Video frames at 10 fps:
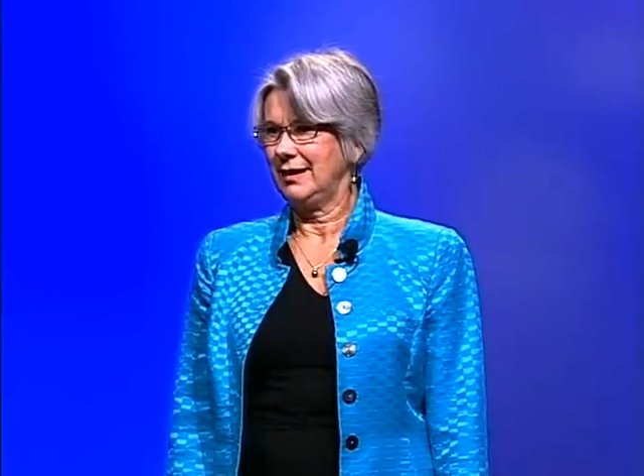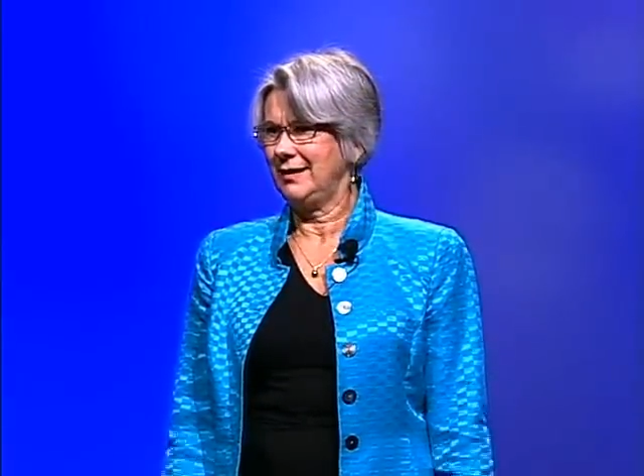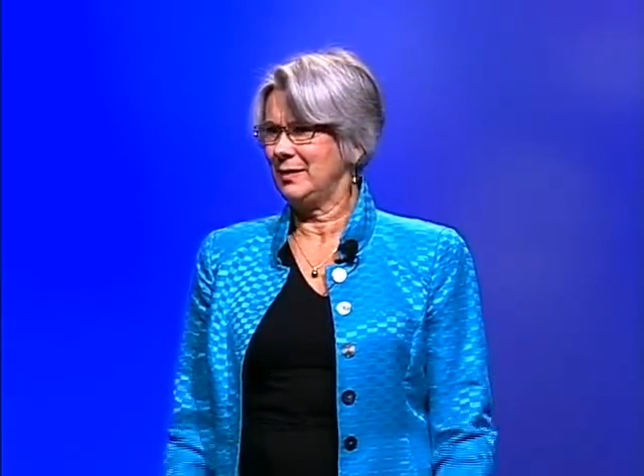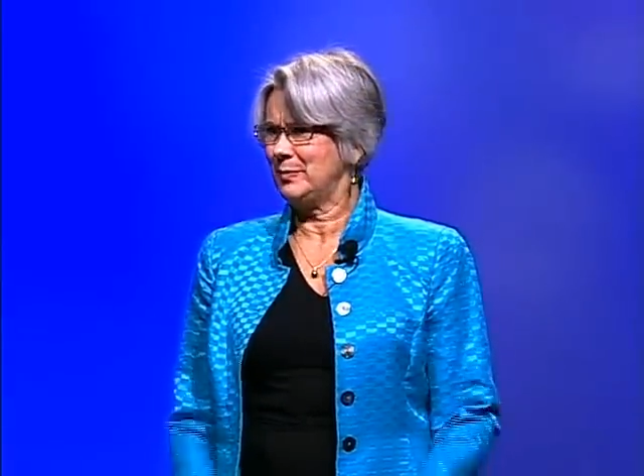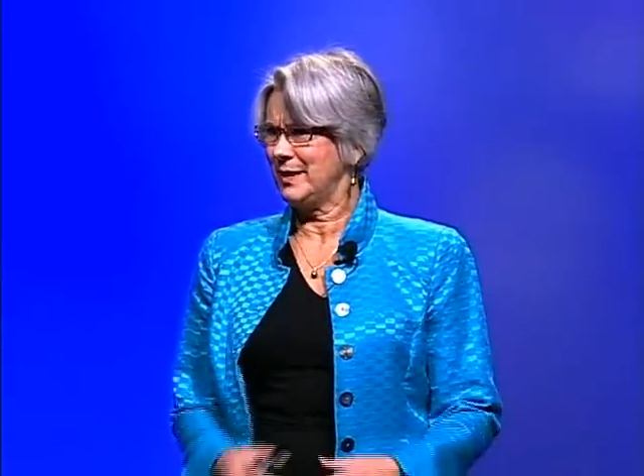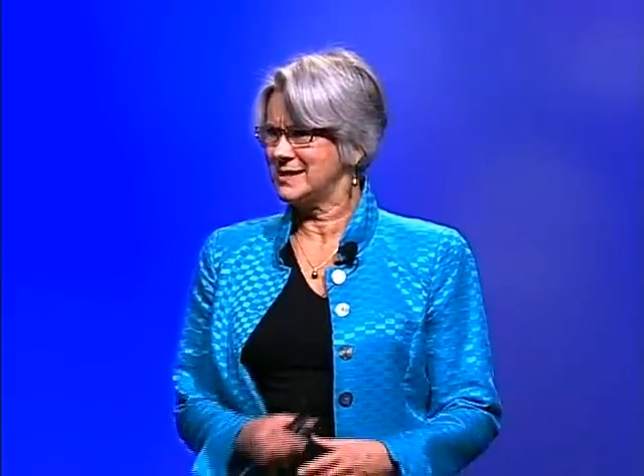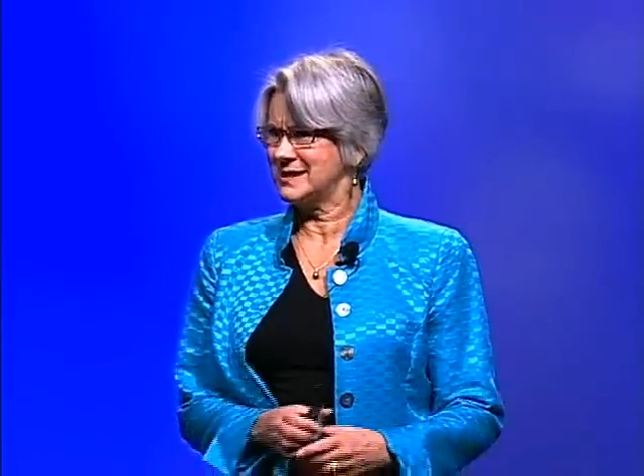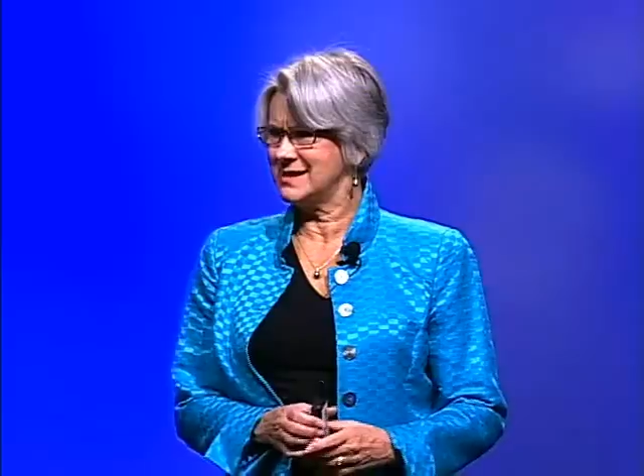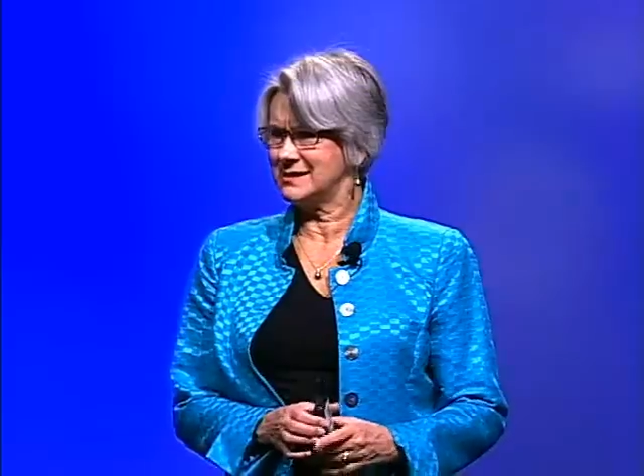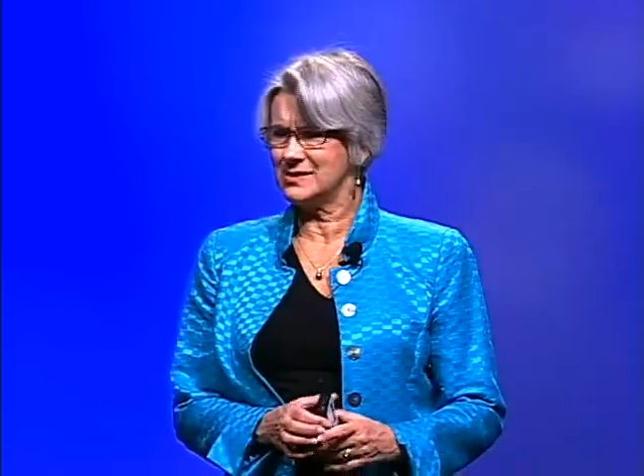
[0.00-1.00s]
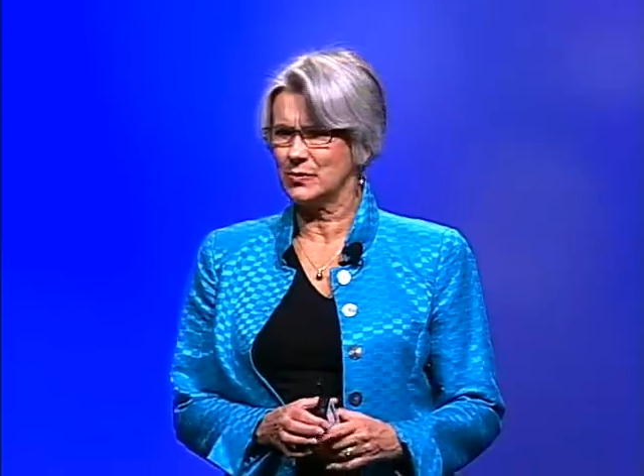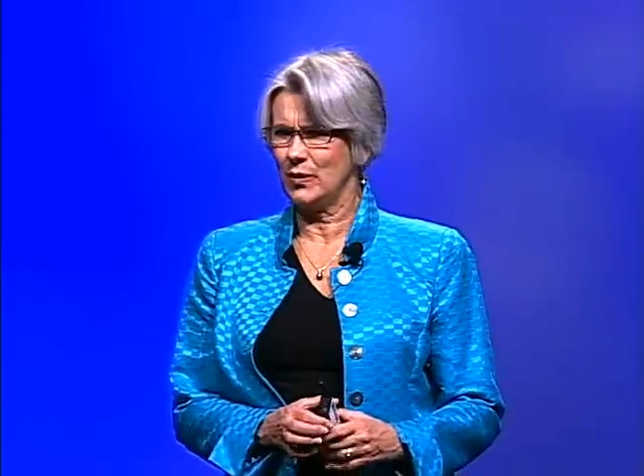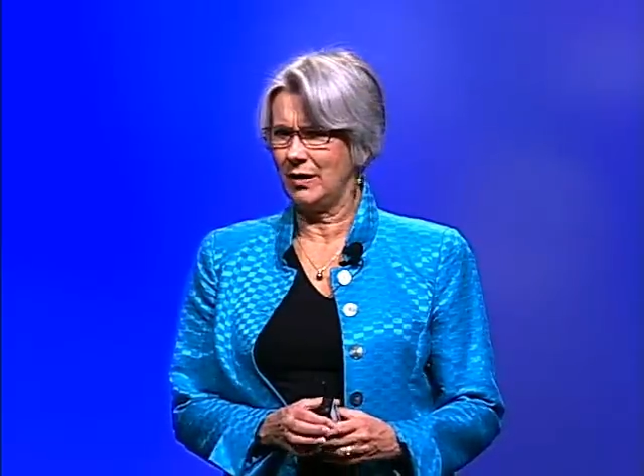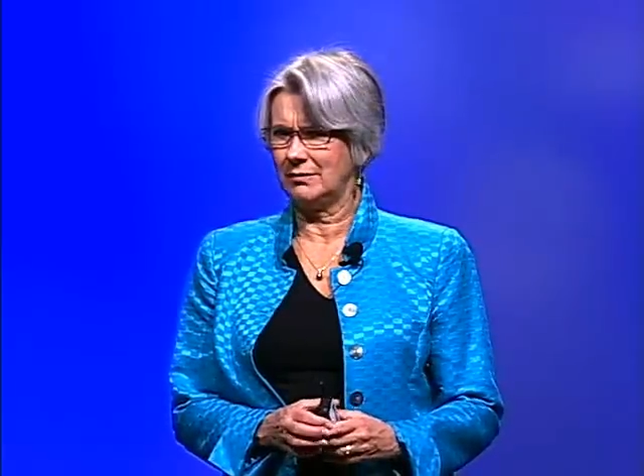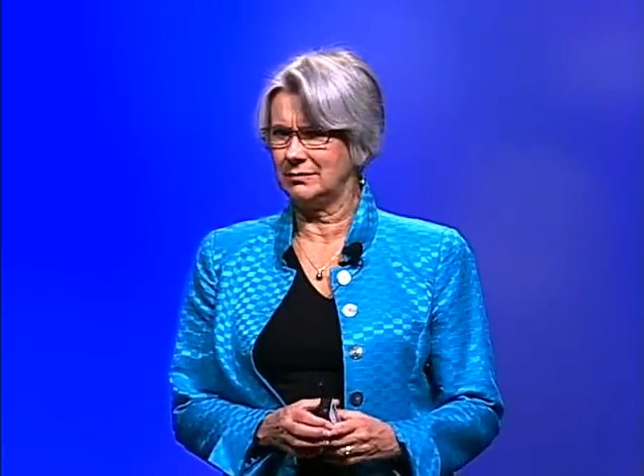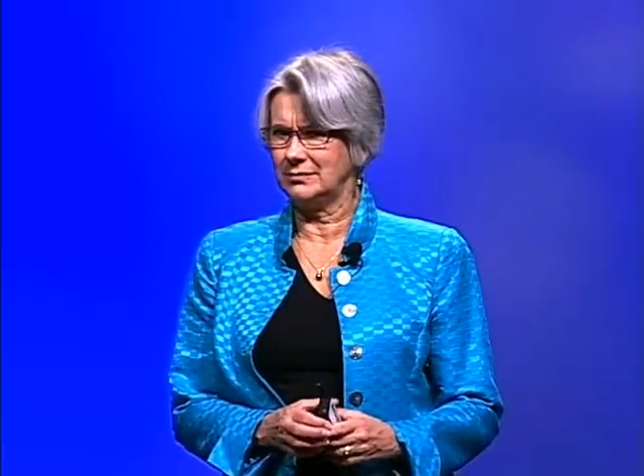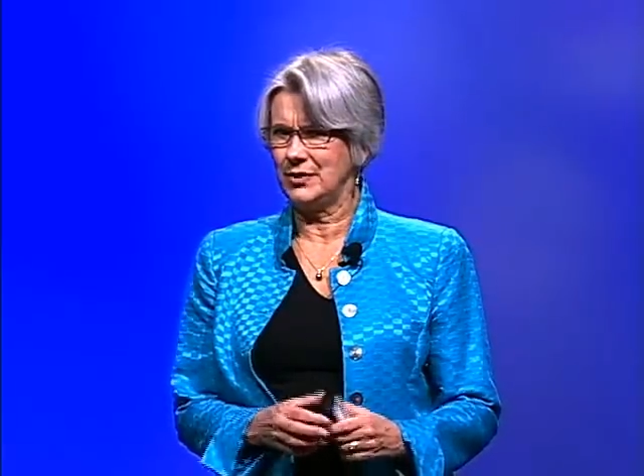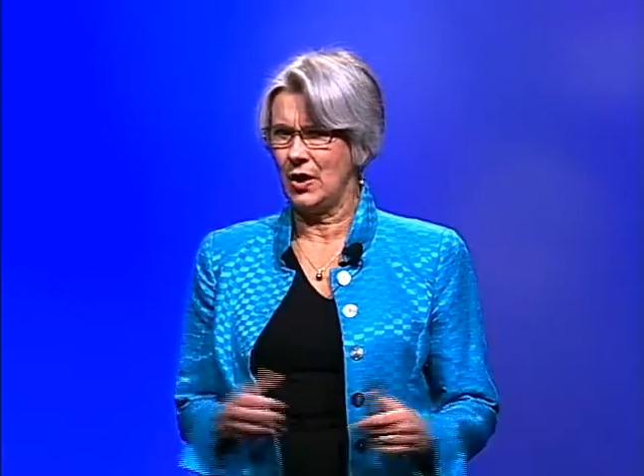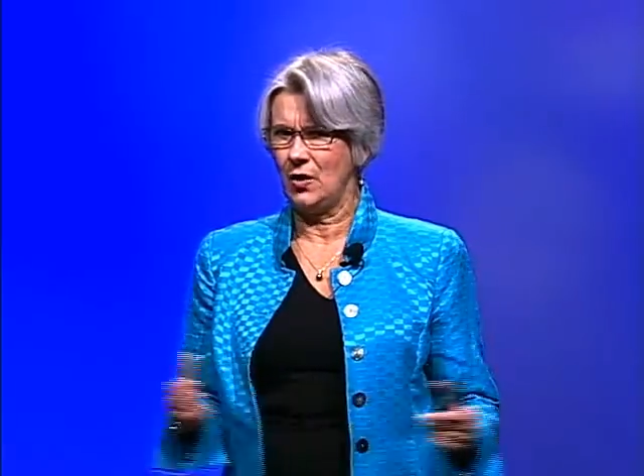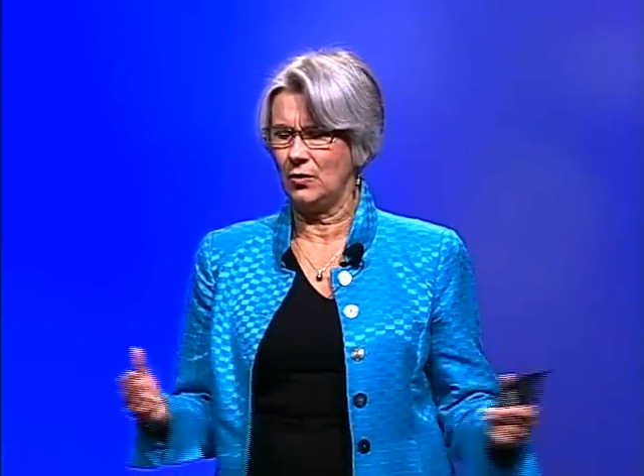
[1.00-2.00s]
And the president says, well,
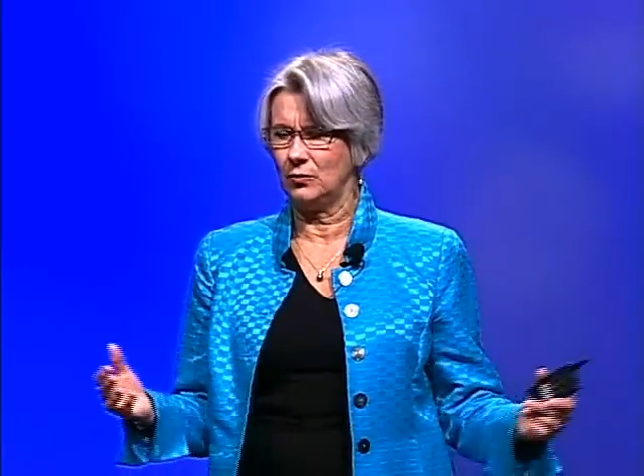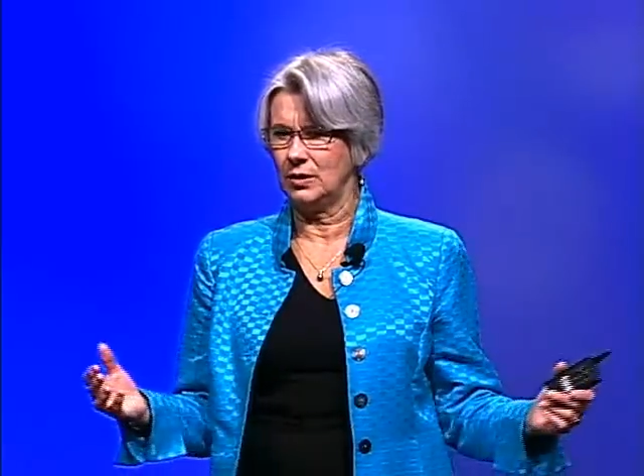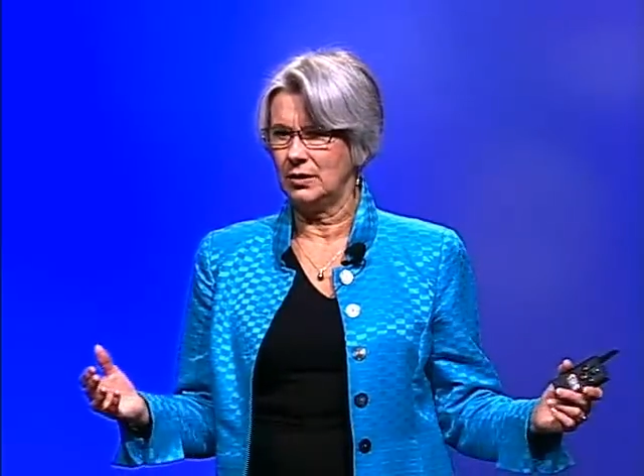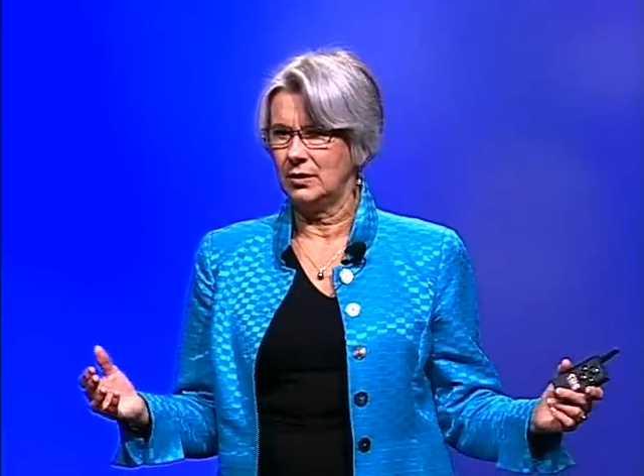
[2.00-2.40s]
no.